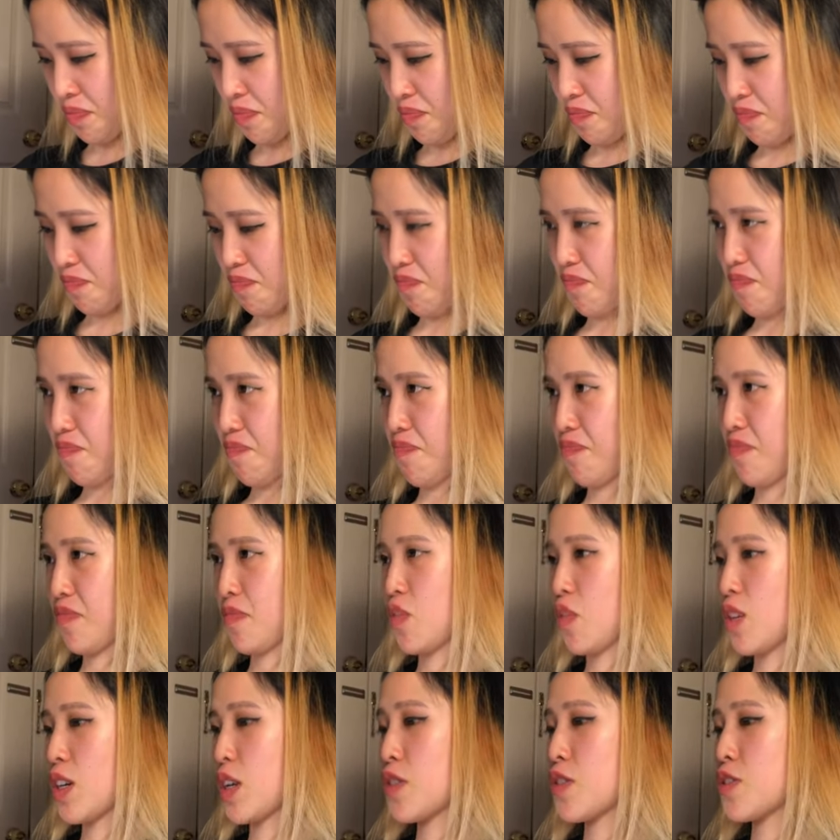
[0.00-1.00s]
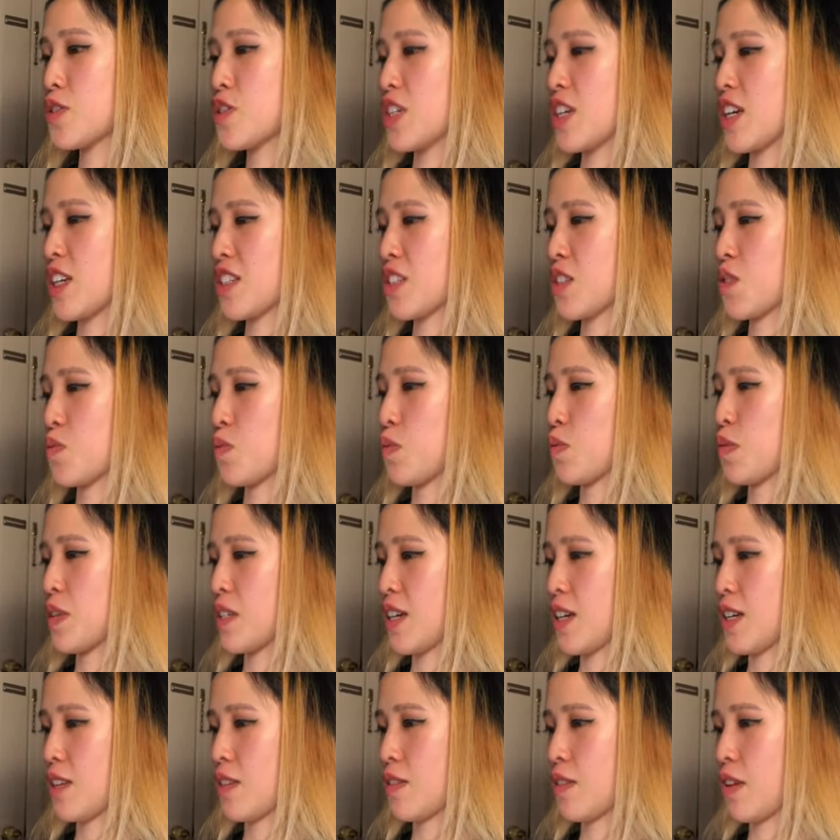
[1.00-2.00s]
Hmm, what other GXs will we
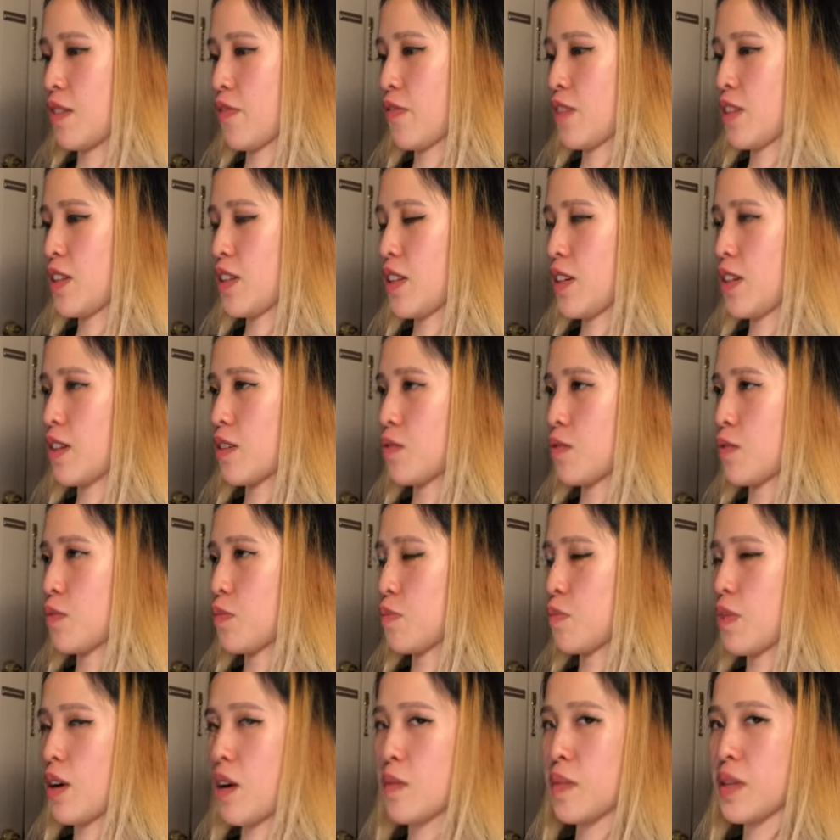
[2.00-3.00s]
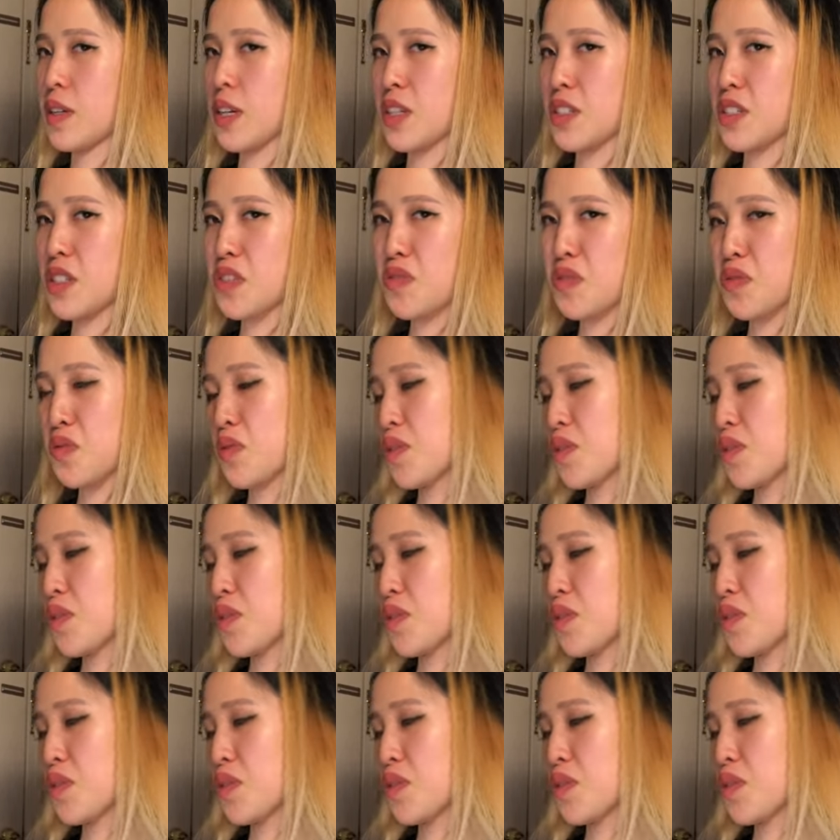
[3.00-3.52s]
get? I feel like we'll probably get different